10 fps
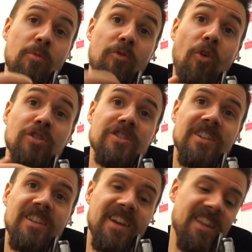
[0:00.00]

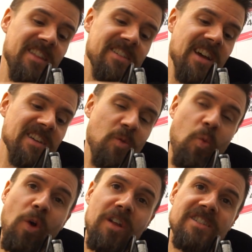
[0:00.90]
Fortunately this has a
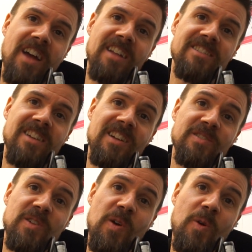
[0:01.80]
1-inch headset
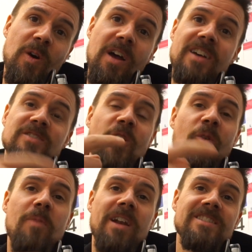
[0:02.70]
too, so
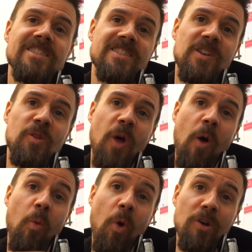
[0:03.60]
I've managed to steal a
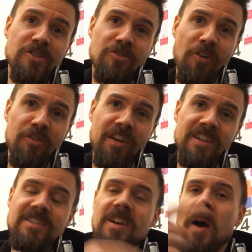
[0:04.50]
washer off
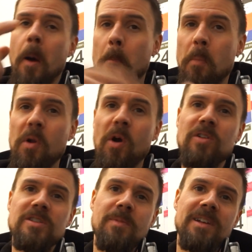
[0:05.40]
this and put it
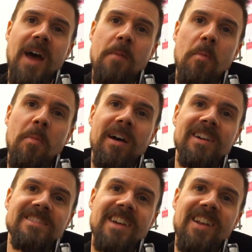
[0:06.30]
onto my Diamondback
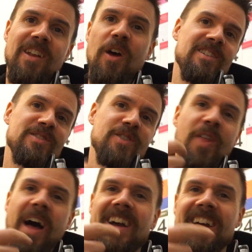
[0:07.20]
Ascent so
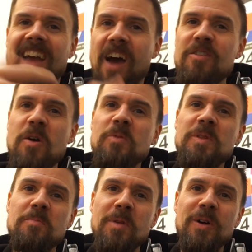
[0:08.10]
that I can carry on with
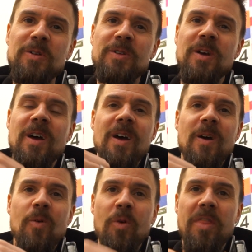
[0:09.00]
the build
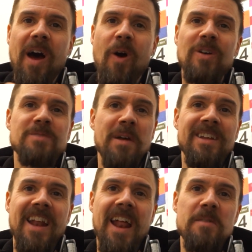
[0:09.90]
without
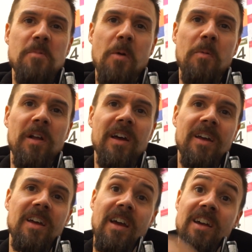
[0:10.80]
spending any more
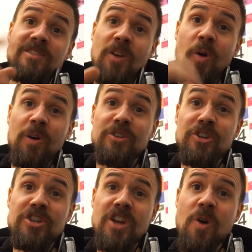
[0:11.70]
money. So it
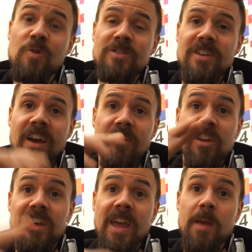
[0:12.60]
just shows, if you
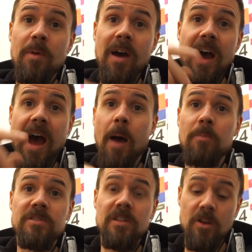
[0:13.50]
keep
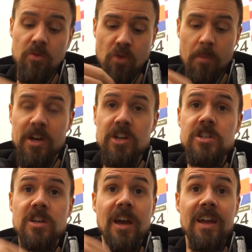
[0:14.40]
absolute
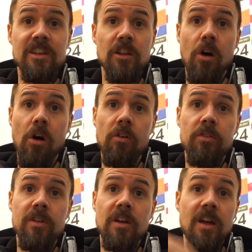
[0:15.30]
rubbish in your
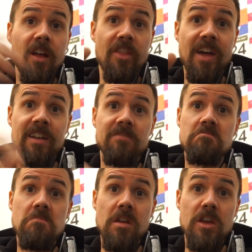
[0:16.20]
loft, then
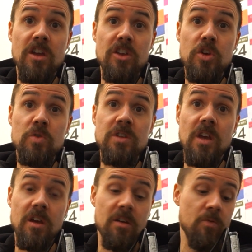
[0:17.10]
you can use
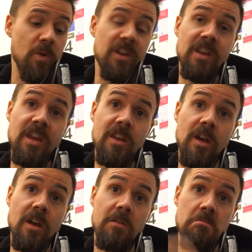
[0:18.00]
it when you need it.